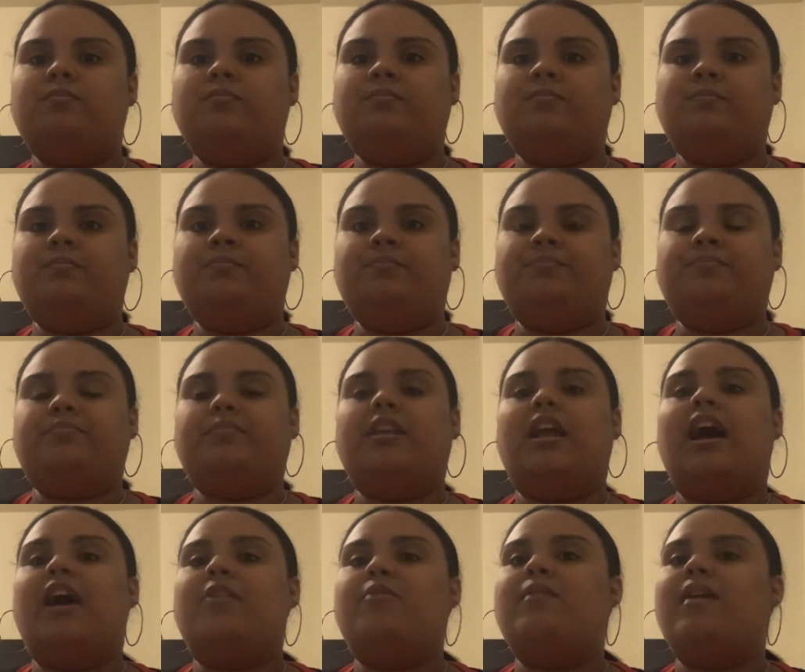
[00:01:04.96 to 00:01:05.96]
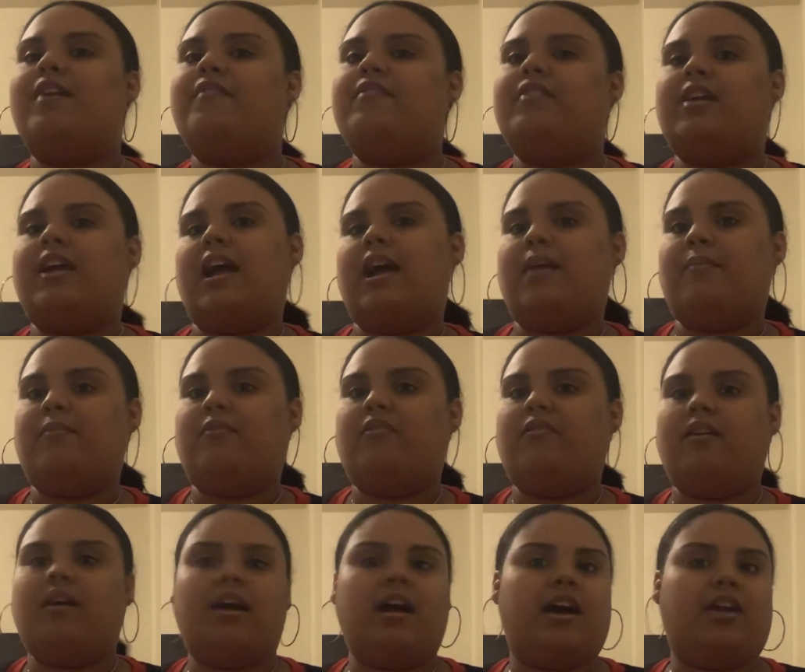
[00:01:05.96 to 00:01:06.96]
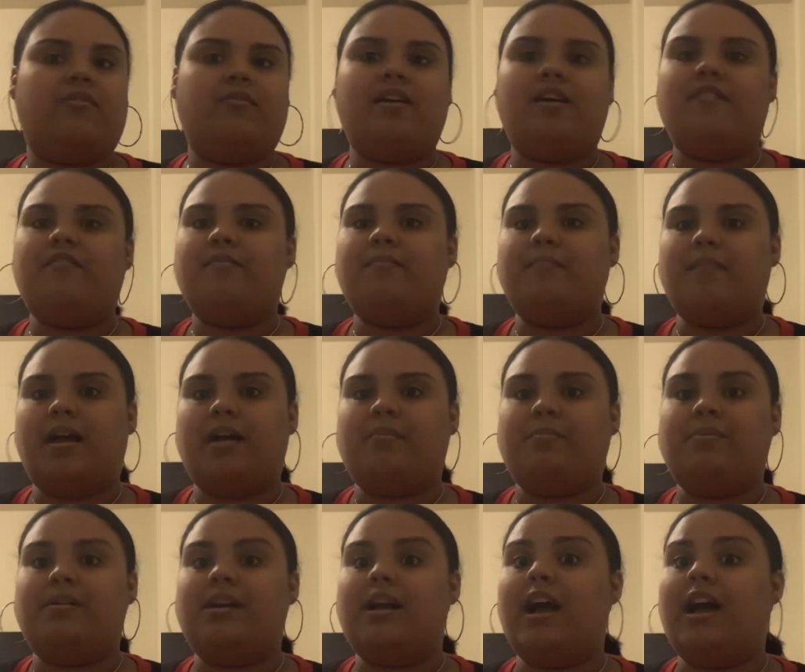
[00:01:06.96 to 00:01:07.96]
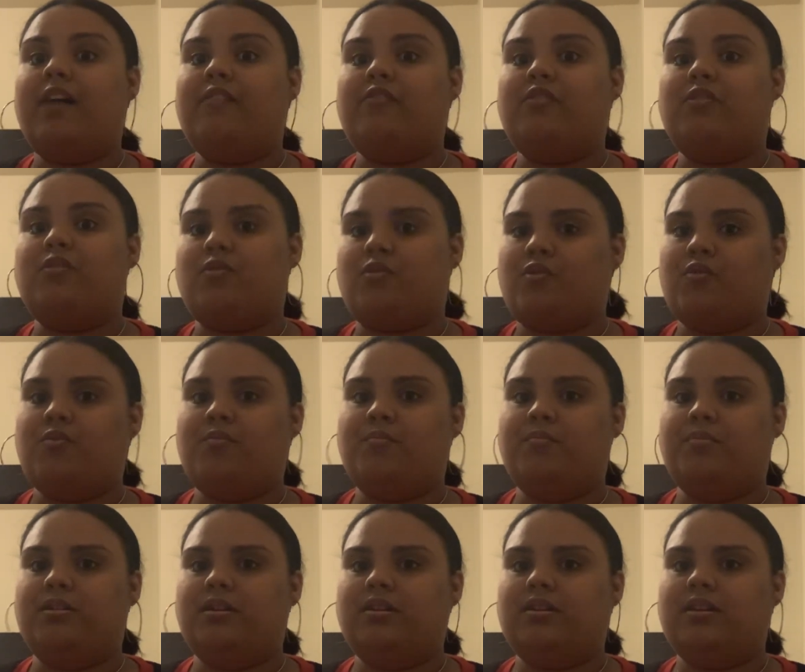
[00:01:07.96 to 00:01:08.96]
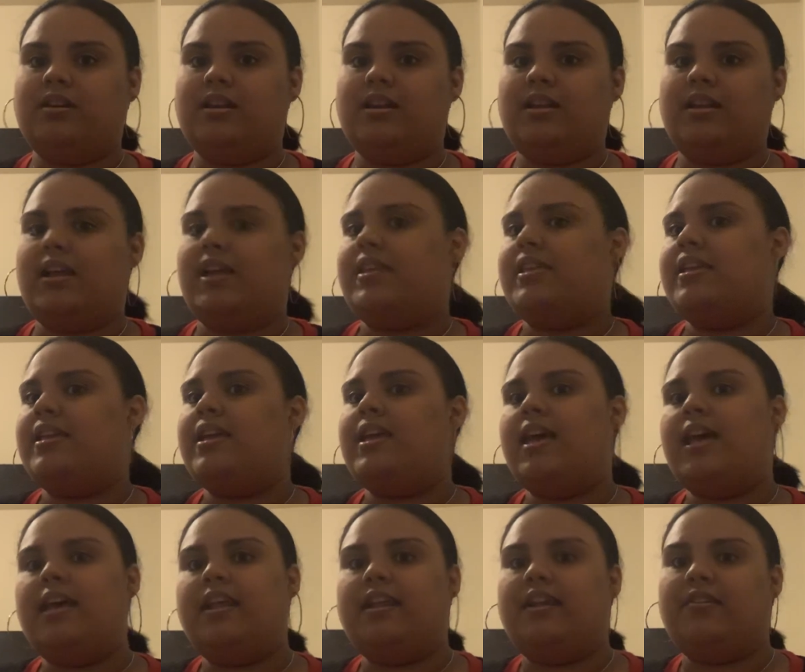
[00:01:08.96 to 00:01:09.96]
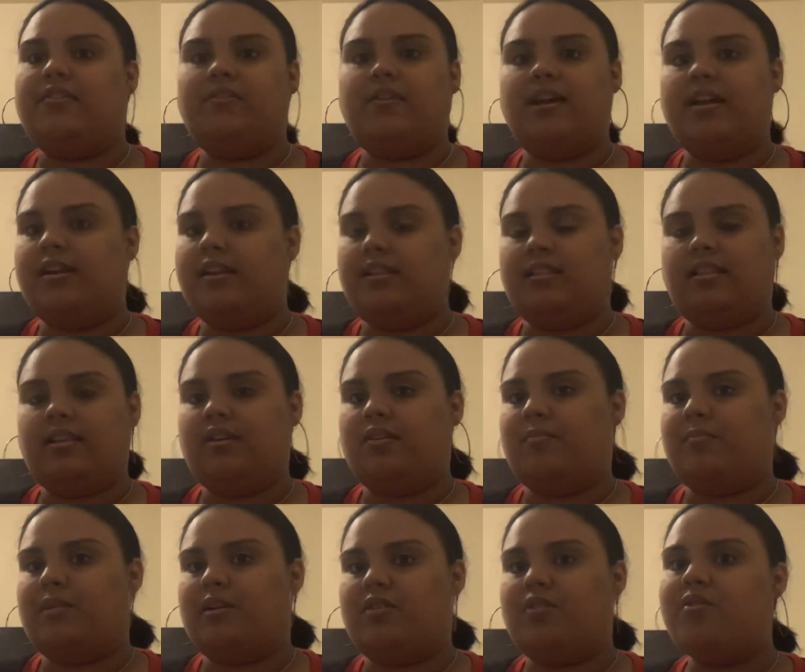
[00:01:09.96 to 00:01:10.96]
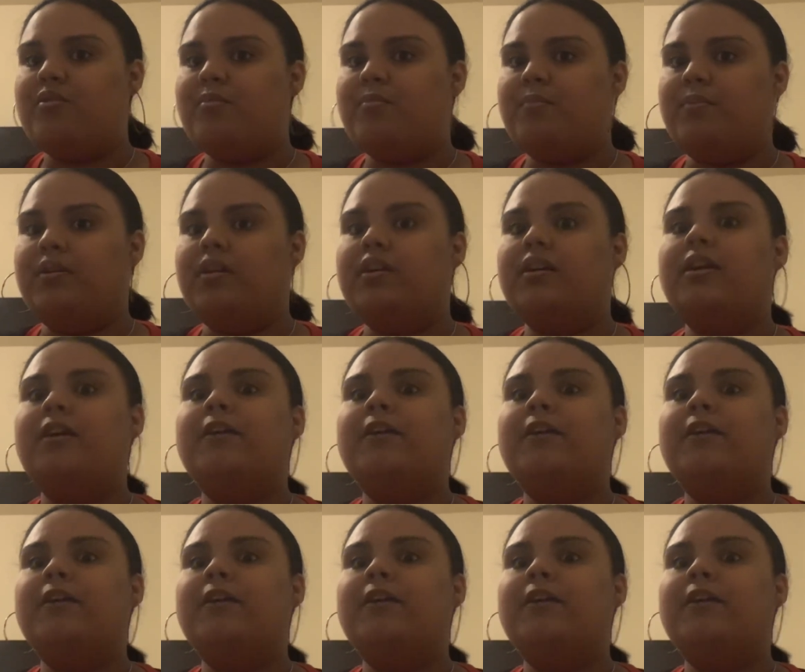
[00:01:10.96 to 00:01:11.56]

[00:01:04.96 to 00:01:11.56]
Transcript: I don't have a camera, I don't have a MacBook, I have a Chromebook and I can't edit or anything on my Chromebook.